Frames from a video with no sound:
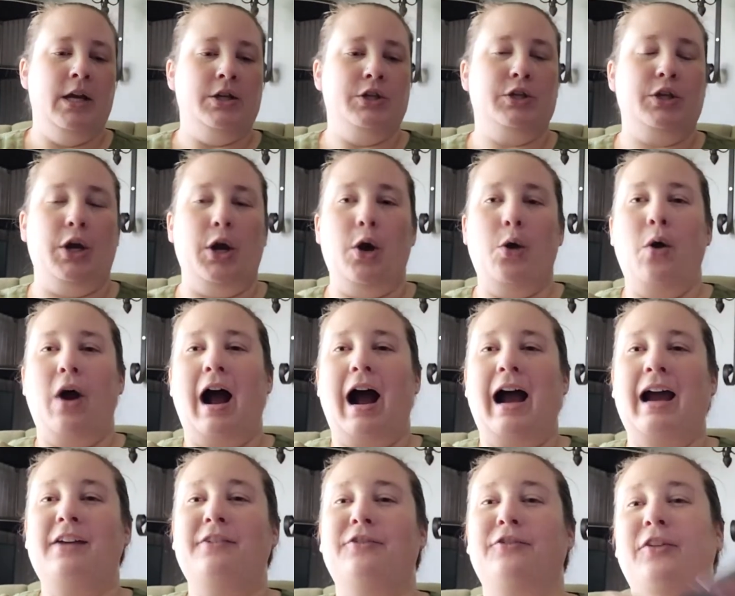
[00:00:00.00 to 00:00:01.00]
So
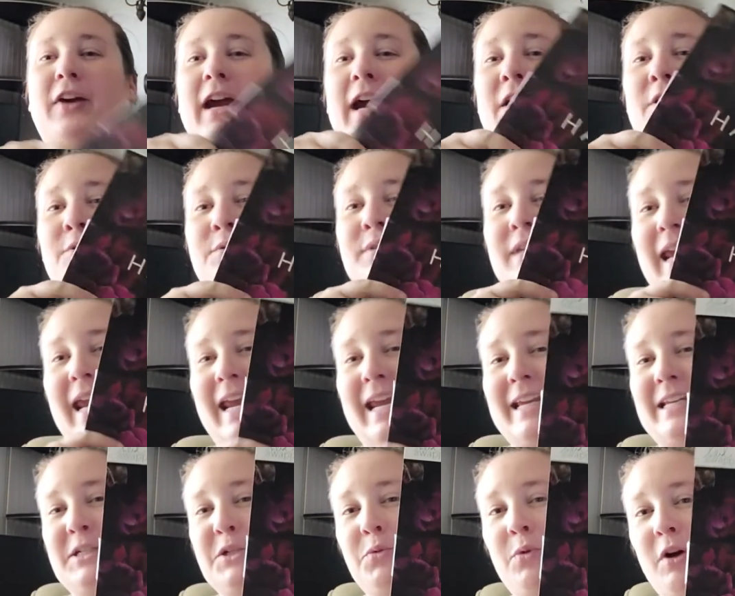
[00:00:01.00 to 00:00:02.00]
I found
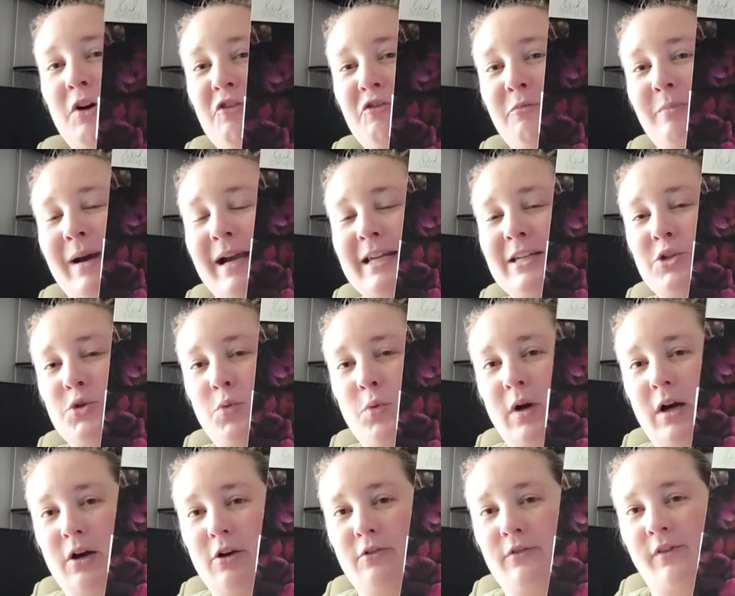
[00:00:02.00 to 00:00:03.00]
a 12 by
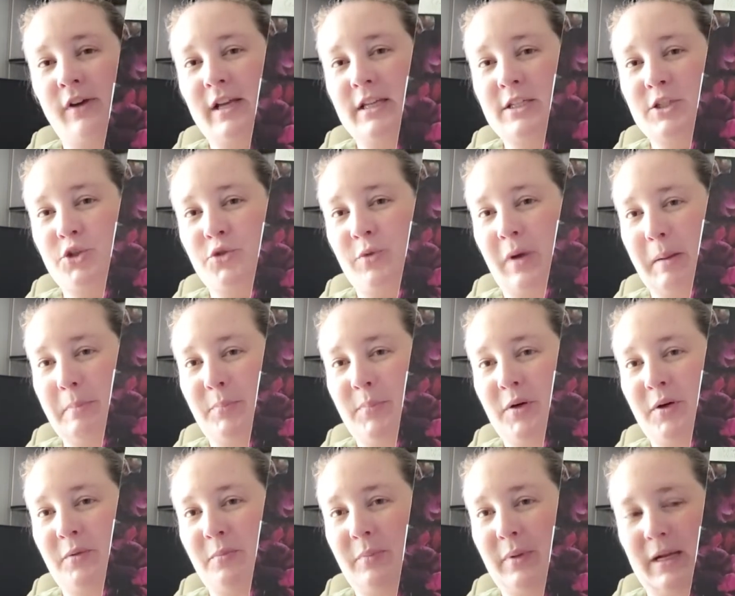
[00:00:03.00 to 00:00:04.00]
12
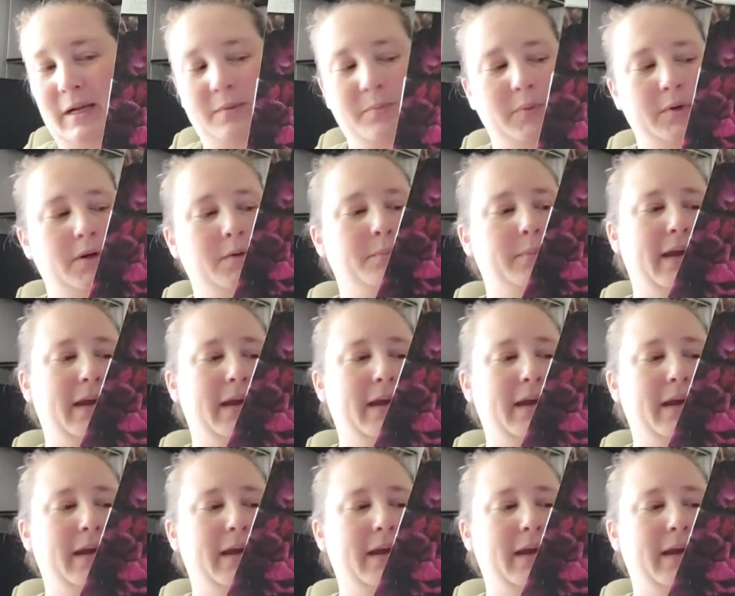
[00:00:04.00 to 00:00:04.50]
scrapbook paper